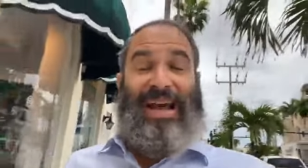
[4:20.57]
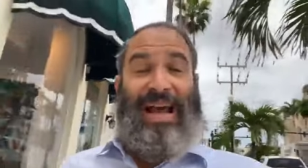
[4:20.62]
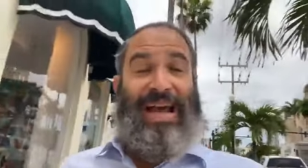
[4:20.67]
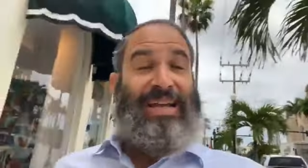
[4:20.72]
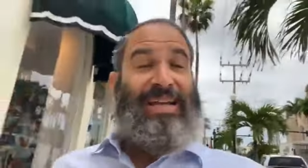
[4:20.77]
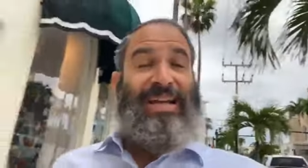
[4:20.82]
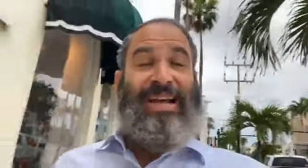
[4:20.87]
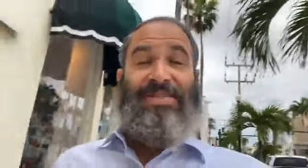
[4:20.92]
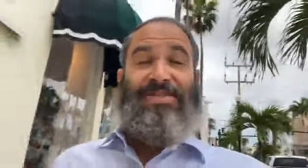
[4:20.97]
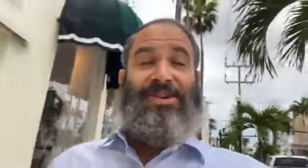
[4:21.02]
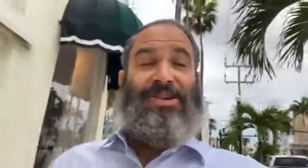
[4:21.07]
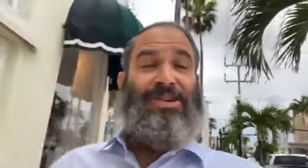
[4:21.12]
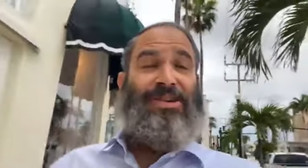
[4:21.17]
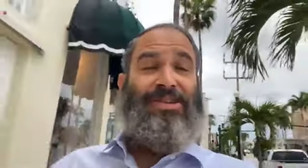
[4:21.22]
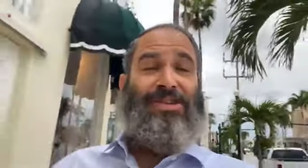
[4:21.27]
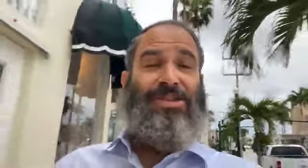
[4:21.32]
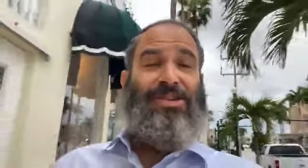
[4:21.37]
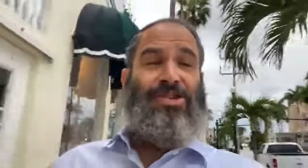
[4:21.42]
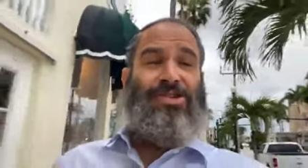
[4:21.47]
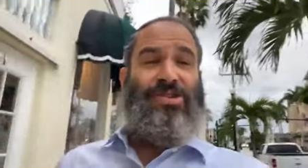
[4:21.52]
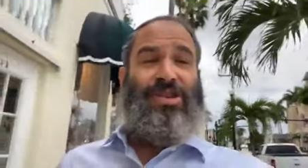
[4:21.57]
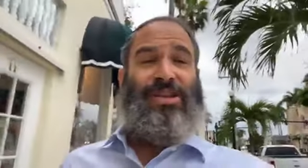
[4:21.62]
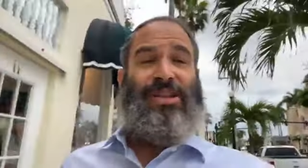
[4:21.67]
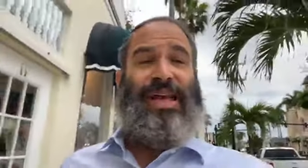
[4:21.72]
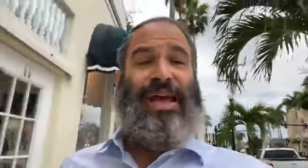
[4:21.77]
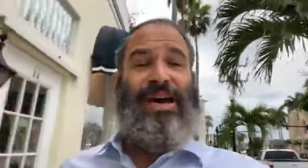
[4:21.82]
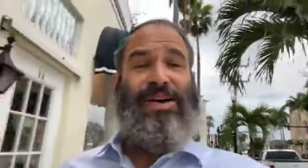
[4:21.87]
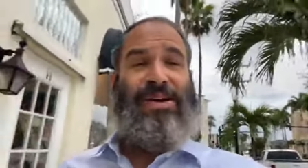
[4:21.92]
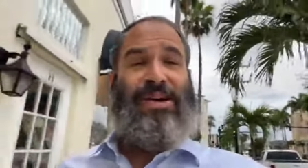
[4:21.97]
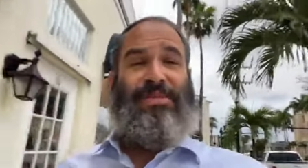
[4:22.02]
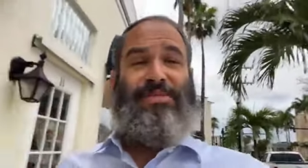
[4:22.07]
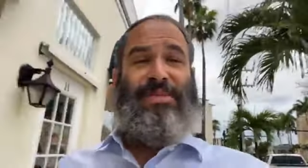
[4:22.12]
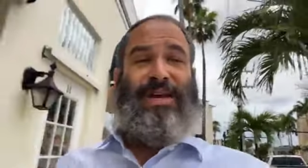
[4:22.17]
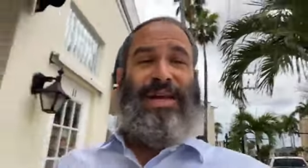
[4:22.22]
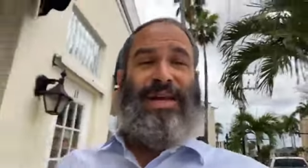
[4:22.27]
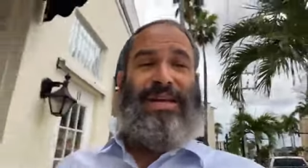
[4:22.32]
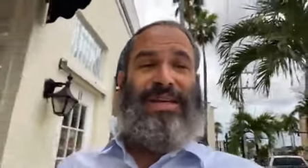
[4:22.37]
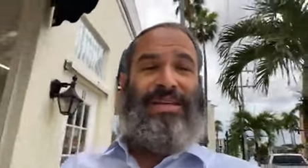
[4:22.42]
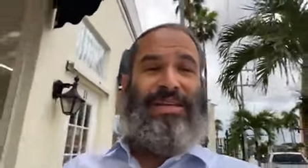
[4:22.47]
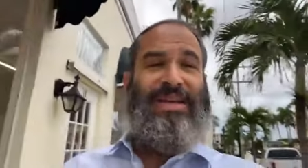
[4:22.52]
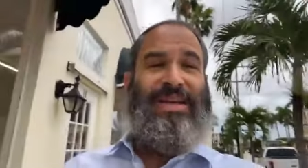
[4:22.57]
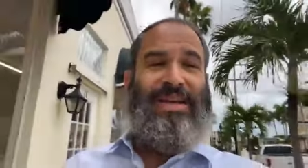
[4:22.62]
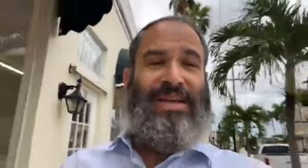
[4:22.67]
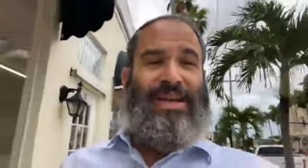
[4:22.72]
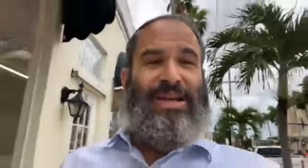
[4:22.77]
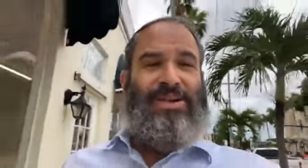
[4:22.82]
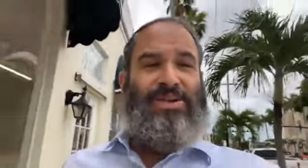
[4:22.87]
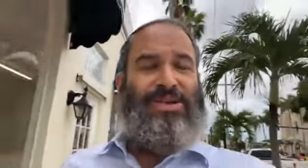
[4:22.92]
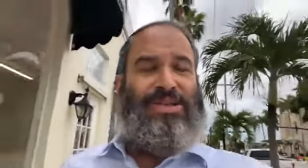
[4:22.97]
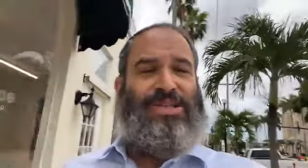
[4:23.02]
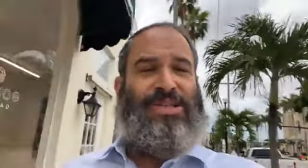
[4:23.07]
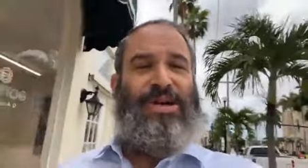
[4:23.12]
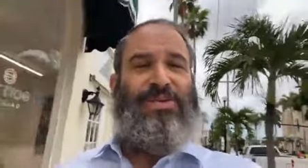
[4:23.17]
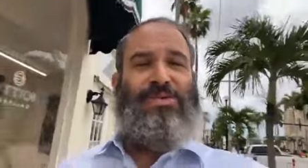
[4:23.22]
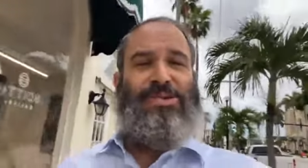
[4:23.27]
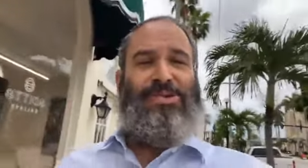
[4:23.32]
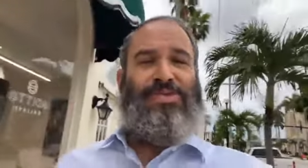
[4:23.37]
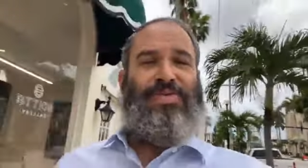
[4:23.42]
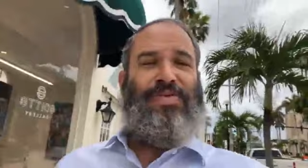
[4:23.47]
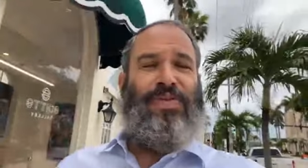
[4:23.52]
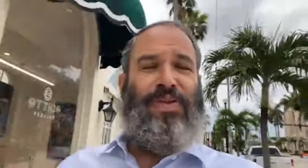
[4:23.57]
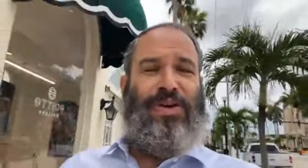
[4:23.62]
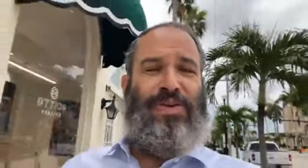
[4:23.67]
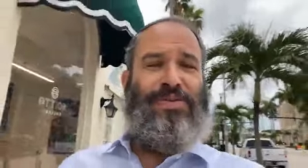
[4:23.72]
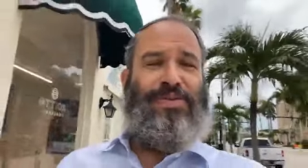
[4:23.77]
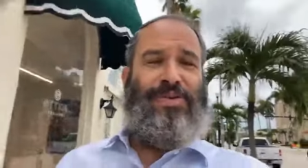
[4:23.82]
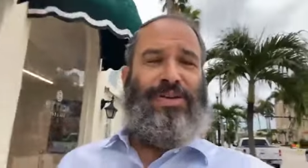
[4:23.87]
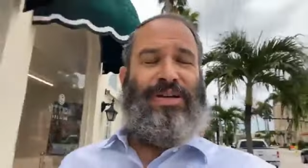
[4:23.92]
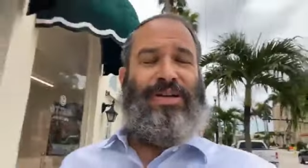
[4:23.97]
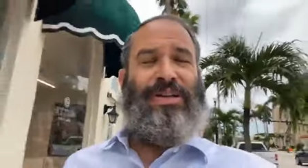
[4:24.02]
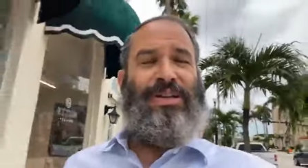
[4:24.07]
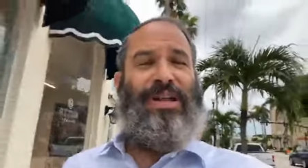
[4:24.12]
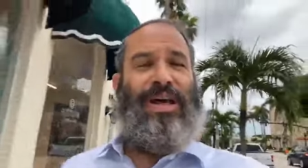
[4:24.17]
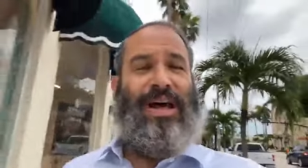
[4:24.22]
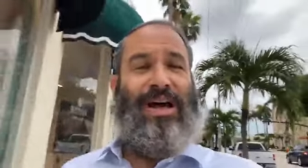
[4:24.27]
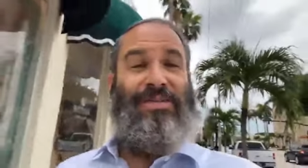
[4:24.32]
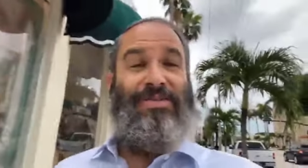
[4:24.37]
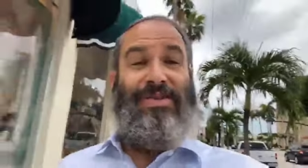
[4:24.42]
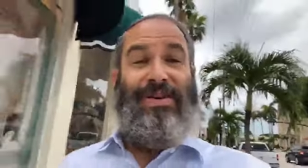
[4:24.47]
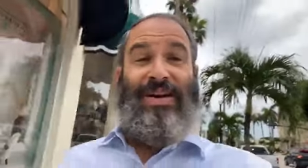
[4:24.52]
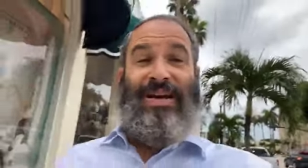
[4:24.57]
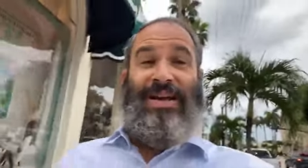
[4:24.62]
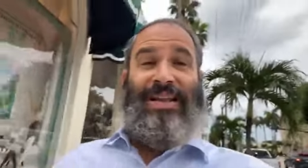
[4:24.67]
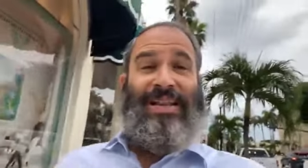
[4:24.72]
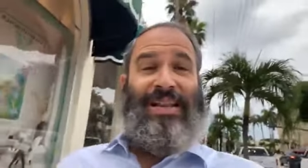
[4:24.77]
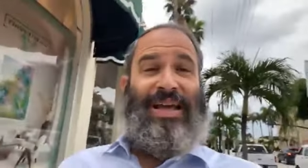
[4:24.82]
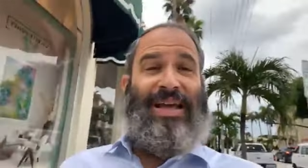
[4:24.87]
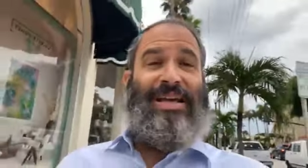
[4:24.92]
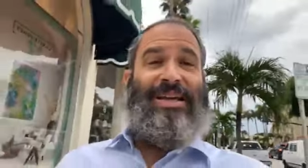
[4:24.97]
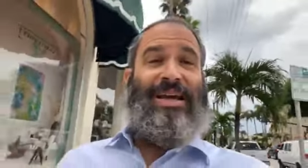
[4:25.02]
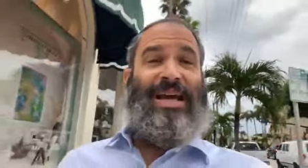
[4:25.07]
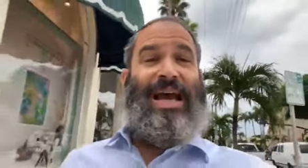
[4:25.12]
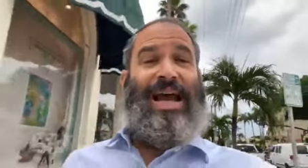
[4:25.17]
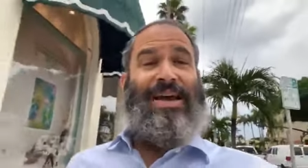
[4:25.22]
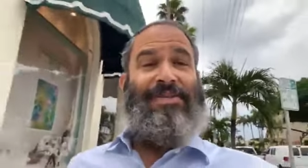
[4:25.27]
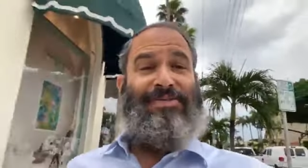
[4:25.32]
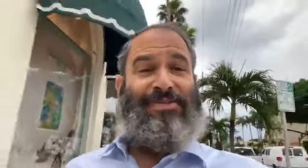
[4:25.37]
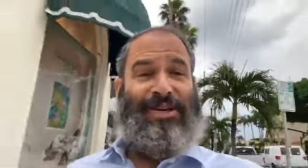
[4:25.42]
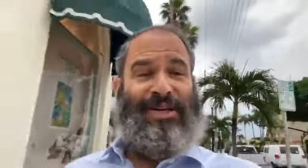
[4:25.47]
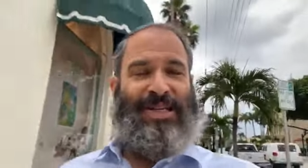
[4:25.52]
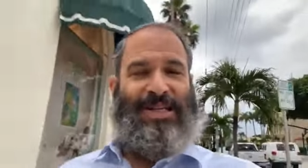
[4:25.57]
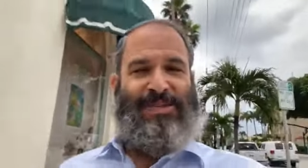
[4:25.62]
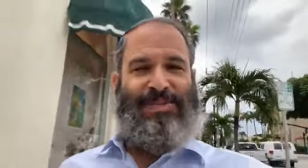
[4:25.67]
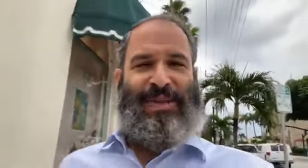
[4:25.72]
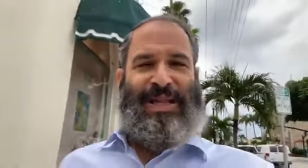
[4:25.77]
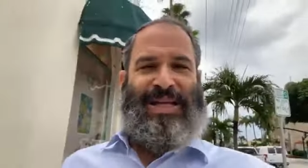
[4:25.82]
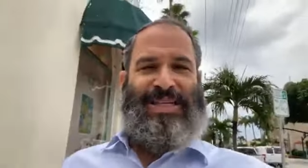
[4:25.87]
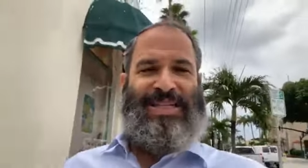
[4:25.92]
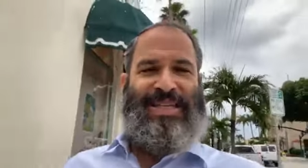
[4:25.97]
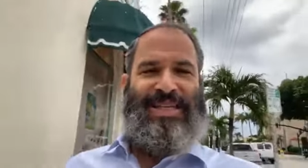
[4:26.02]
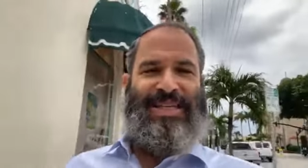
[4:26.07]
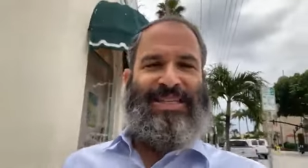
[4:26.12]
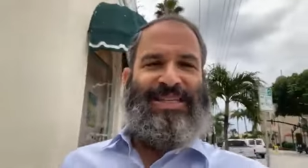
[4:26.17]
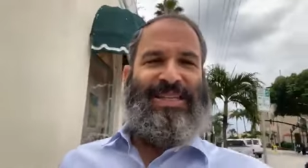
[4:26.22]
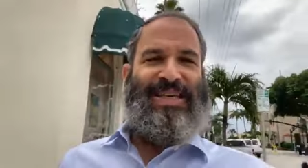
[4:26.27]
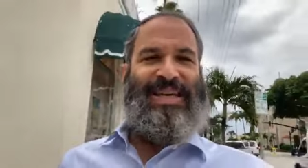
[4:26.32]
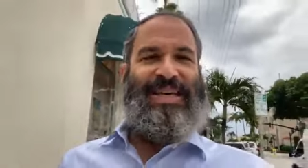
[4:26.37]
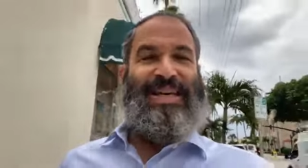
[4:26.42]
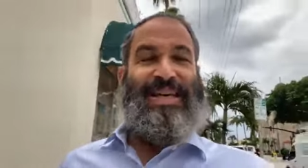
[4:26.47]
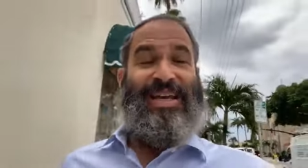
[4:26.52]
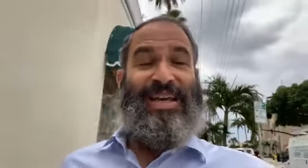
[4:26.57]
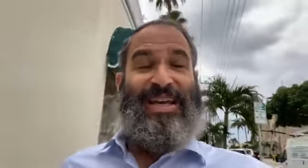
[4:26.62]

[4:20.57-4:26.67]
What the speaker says: I never heard such a loud amen with so much fervor and love like after his blessings.